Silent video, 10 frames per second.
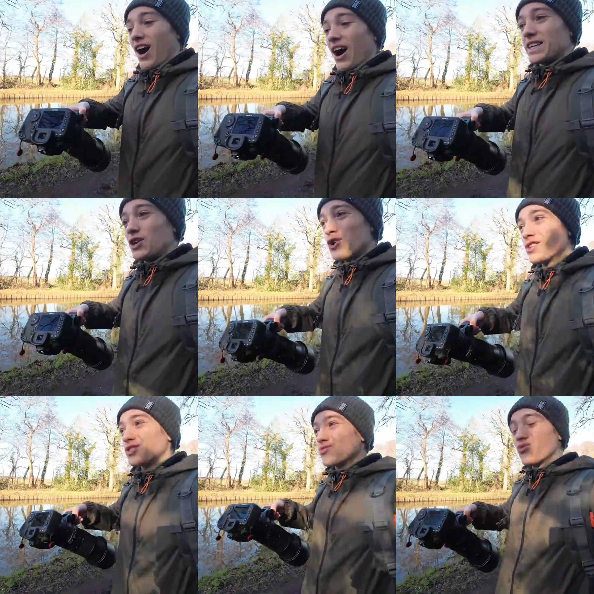I
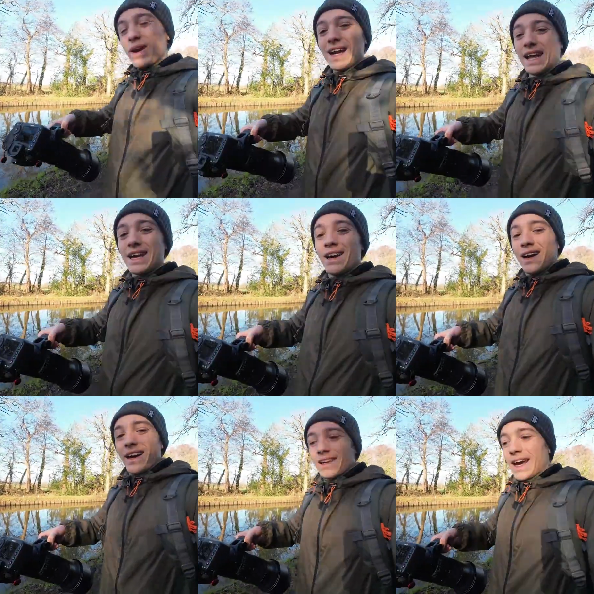couldn't really
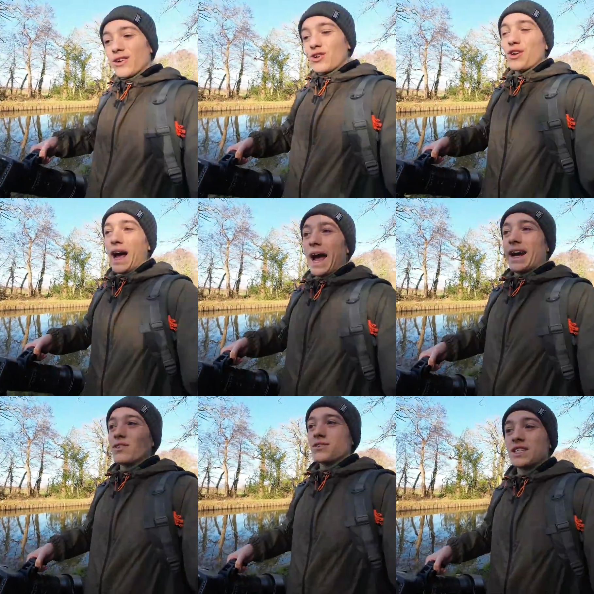get a good
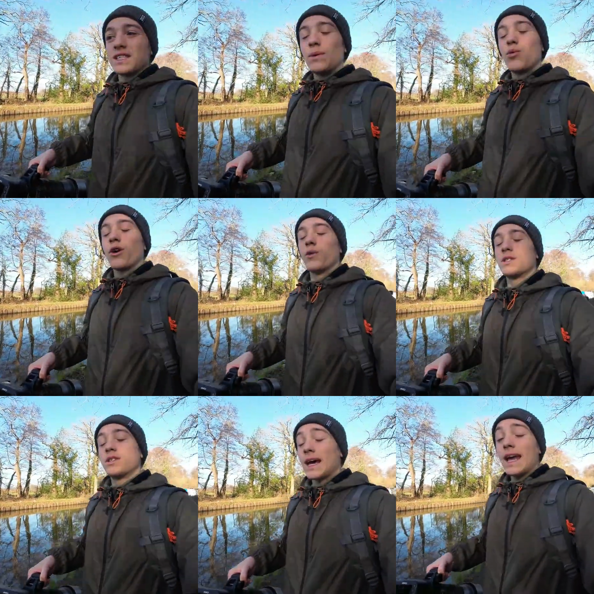angle to see what I
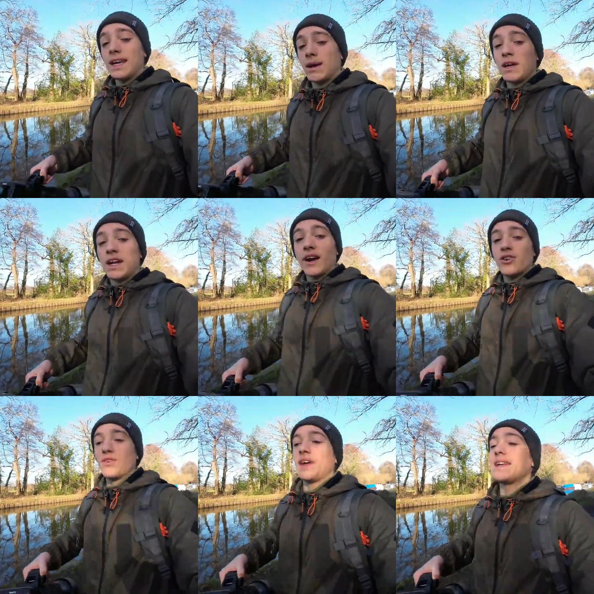was taking, meaning I
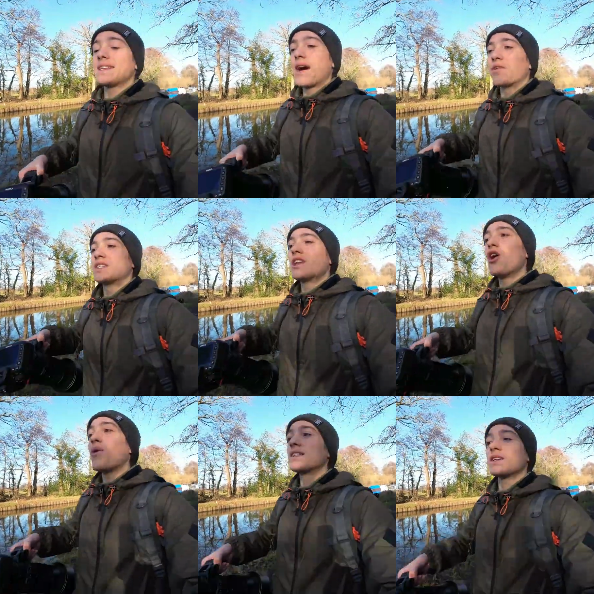couldn't get down as
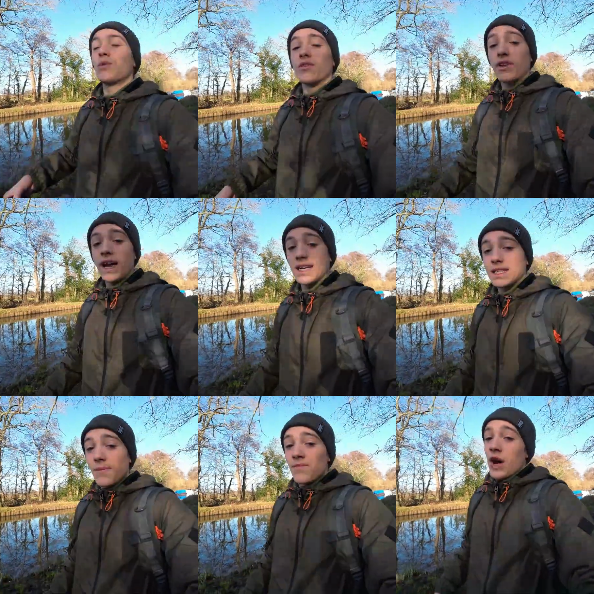low as I would have
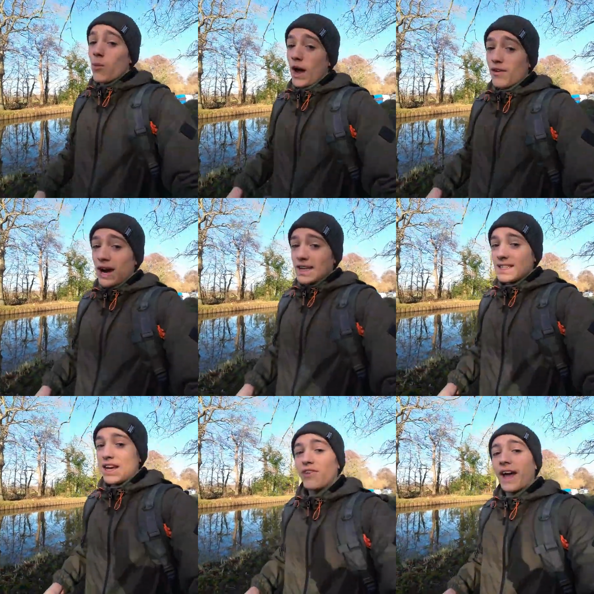liked.
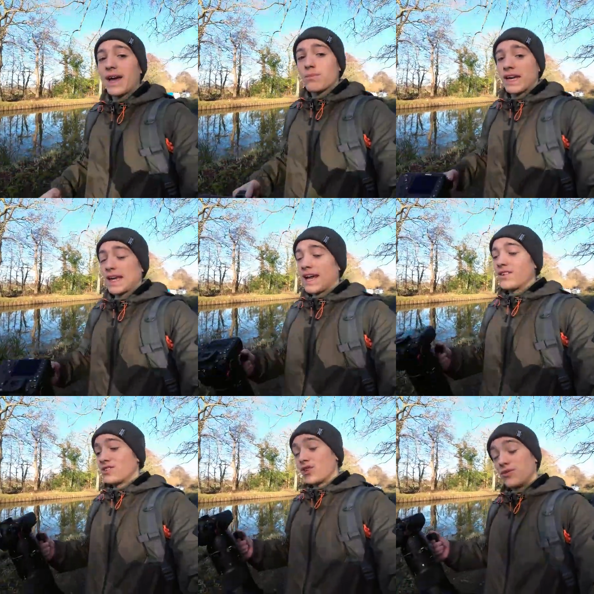Whereas if I had my
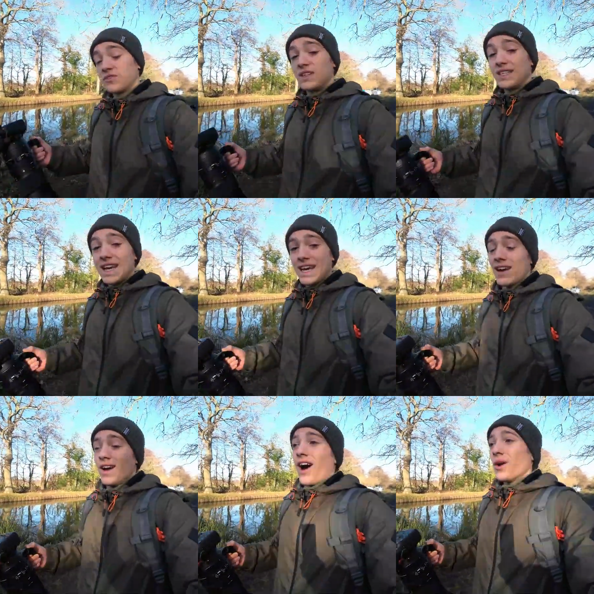Canon 250D,
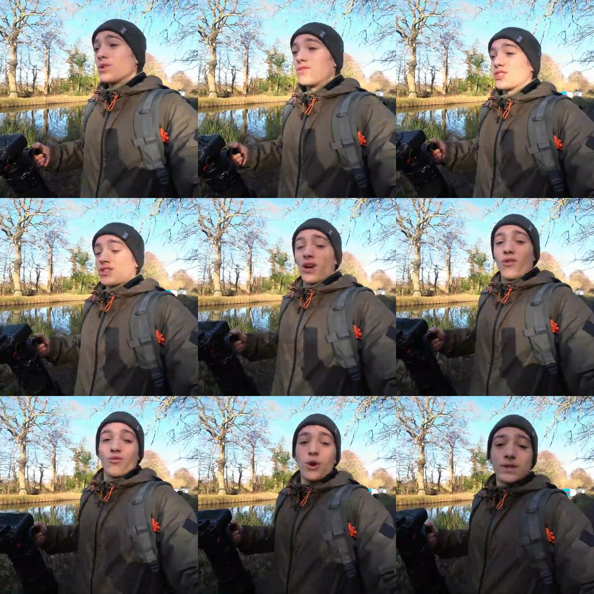I would have just
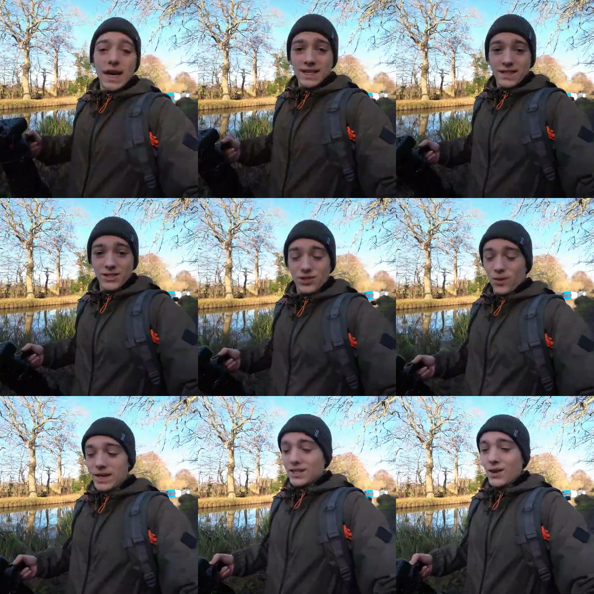rotated the
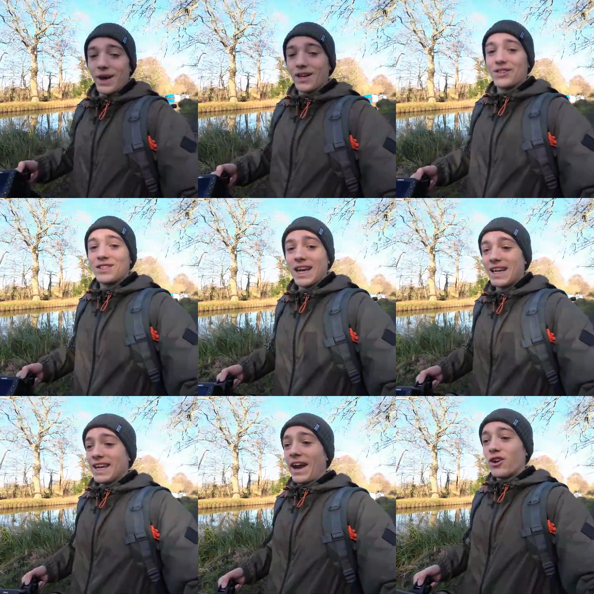screen so I could see
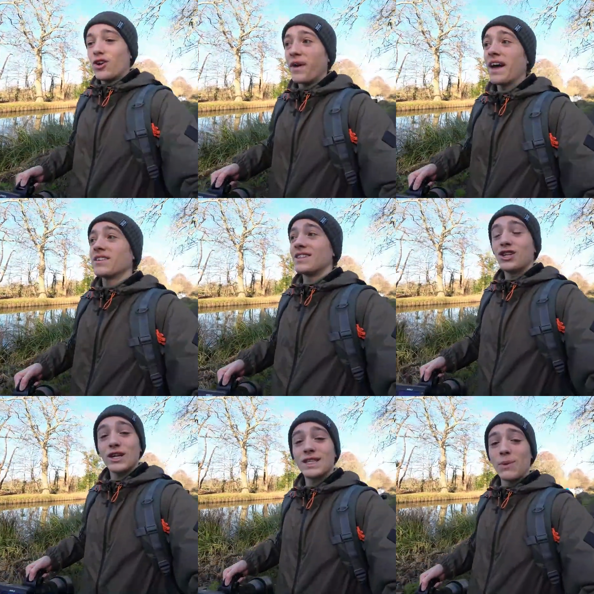it and I could have held it
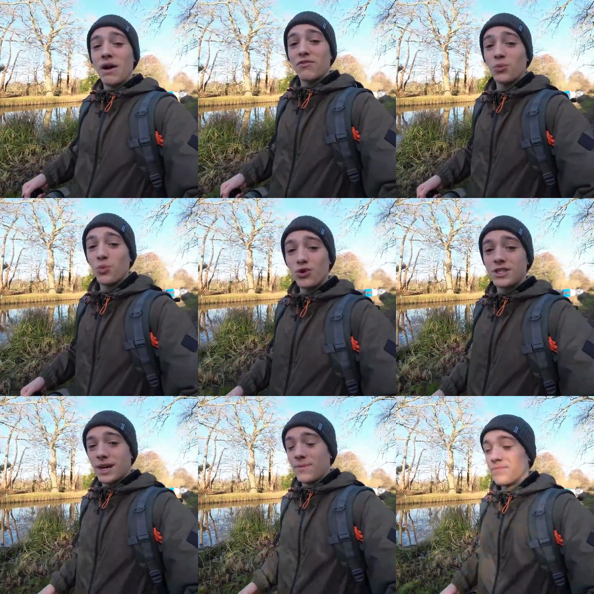just above the water.